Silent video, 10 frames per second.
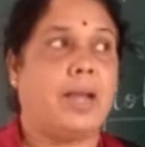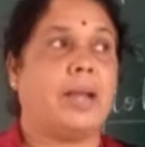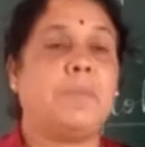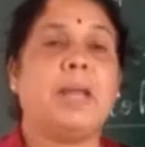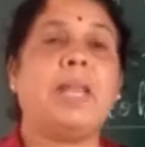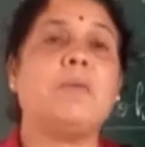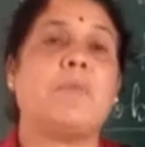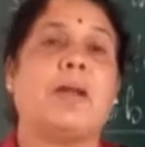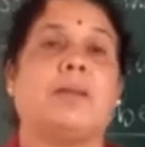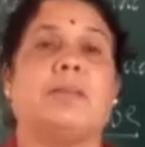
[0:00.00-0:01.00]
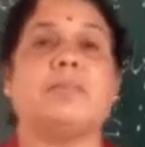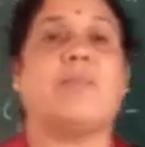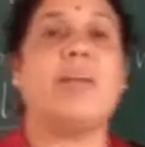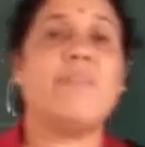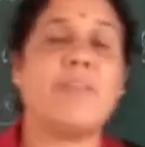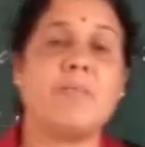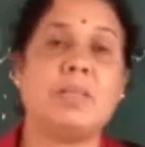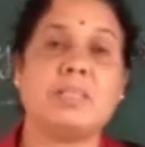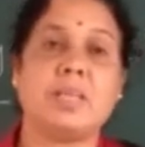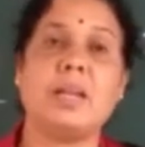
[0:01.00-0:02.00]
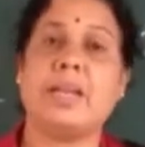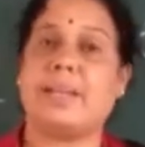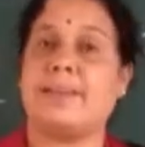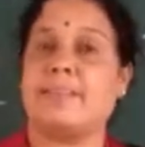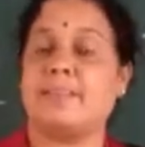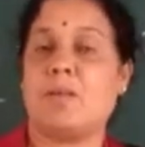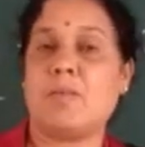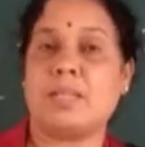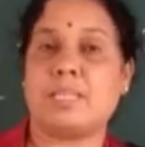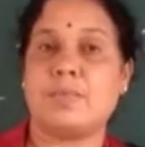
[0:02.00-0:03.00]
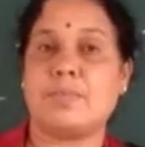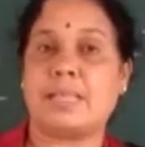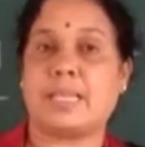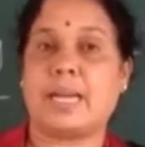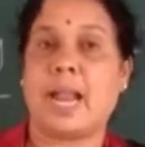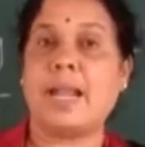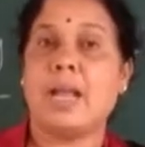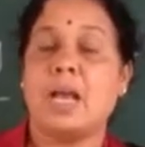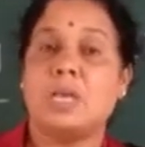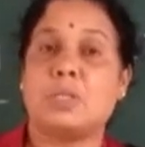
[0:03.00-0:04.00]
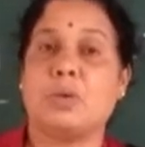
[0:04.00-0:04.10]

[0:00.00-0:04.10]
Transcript: and remaining part is away from the sun, it does not receive the sunlight,